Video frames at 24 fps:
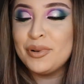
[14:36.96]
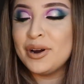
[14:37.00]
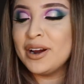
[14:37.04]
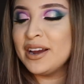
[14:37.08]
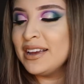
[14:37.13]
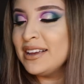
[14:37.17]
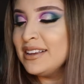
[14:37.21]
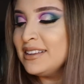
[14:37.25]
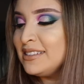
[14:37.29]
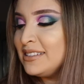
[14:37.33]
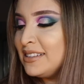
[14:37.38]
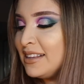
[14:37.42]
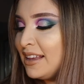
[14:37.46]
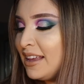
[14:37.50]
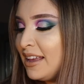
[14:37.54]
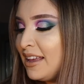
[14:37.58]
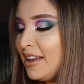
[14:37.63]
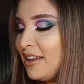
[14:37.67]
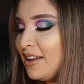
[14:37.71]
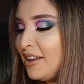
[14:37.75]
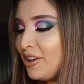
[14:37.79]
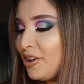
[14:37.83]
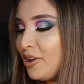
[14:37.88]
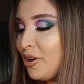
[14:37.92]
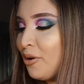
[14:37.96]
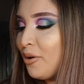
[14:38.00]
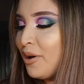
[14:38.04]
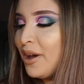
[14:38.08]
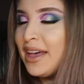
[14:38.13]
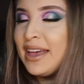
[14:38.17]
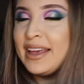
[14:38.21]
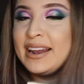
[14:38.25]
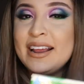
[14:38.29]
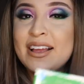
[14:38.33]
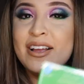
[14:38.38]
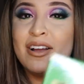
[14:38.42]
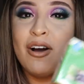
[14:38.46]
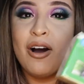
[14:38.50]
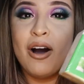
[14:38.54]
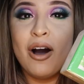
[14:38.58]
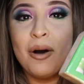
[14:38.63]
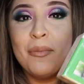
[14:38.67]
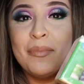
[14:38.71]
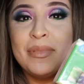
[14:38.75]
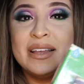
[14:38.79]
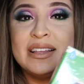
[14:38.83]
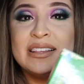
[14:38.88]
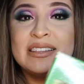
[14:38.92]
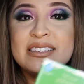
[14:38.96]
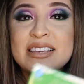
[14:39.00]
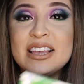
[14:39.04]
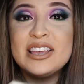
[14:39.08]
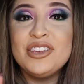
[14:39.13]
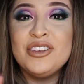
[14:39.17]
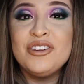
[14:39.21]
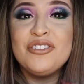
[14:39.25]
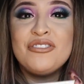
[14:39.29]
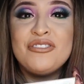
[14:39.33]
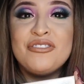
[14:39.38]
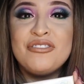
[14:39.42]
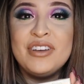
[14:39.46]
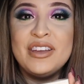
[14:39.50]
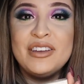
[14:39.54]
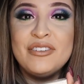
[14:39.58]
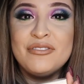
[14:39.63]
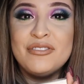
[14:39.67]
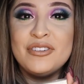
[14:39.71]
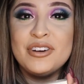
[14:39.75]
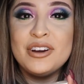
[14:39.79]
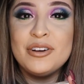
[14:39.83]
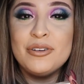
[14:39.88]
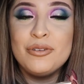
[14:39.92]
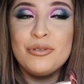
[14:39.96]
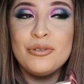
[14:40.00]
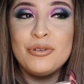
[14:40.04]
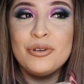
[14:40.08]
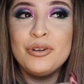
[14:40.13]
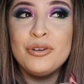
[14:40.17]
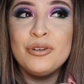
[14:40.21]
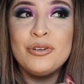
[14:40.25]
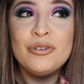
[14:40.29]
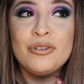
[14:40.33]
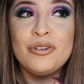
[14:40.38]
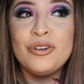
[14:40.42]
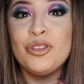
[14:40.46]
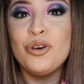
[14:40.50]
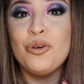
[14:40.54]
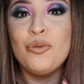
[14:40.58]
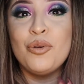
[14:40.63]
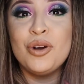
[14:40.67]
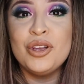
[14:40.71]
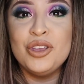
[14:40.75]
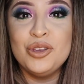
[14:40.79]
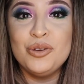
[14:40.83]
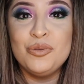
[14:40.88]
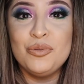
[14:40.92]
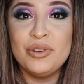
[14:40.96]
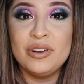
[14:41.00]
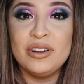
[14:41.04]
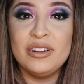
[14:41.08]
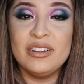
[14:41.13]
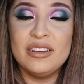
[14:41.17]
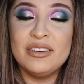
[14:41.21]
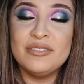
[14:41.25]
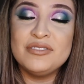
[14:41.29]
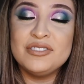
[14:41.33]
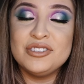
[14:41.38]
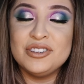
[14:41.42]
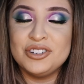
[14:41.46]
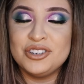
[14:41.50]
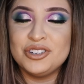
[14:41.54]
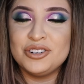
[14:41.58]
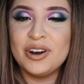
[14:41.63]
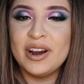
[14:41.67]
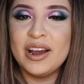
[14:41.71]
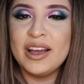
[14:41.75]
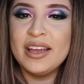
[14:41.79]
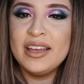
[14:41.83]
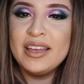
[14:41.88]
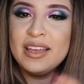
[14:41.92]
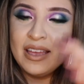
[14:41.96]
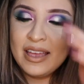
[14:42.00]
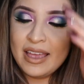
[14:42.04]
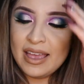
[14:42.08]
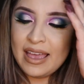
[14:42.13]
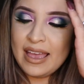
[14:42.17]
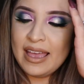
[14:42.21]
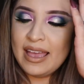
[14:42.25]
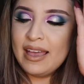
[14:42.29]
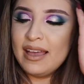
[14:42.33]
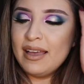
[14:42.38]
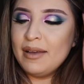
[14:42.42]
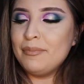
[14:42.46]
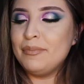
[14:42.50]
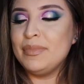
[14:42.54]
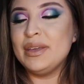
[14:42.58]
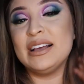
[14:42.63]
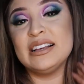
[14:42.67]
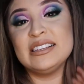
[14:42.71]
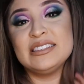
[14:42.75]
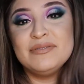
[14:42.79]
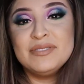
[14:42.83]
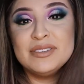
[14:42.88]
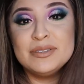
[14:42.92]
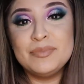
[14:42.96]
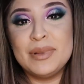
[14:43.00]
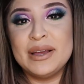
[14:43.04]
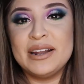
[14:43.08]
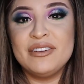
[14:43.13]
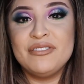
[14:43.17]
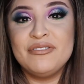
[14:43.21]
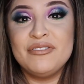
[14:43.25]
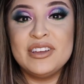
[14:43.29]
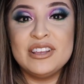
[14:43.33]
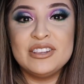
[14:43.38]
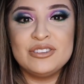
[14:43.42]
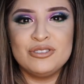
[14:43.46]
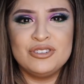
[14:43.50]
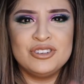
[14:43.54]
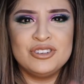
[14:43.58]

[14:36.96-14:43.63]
prize go ahead and comment your favorite oil or the one you would love to try because of its benefits